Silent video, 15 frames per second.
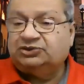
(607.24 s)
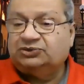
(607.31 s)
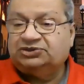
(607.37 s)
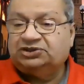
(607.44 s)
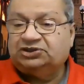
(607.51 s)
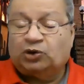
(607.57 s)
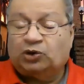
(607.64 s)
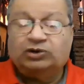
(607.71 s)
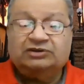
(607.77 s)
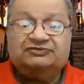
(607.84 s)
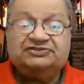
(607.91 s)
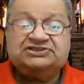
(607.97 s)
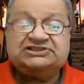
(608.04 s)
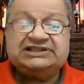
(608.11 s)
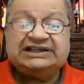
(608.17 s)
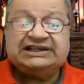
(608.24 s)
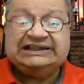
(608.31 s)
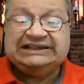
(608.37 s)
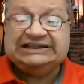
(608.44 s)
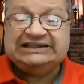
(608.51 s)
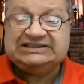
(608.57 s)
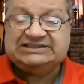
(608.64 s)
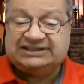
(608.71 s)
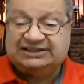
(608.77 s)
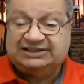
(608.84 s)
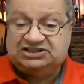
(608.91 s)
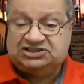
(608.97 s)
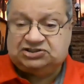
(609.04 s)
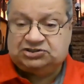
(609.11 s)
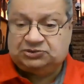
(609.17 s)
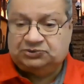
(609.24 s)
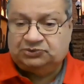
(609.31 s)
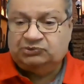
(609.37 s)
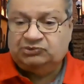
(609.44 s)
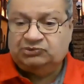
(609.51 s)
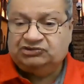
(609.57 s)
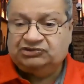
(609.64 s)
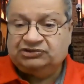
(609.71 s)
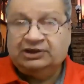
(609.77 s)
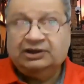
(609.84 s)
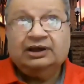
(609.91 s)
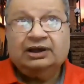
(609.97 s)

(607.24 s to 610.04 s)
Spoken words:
know that all of us can easily choose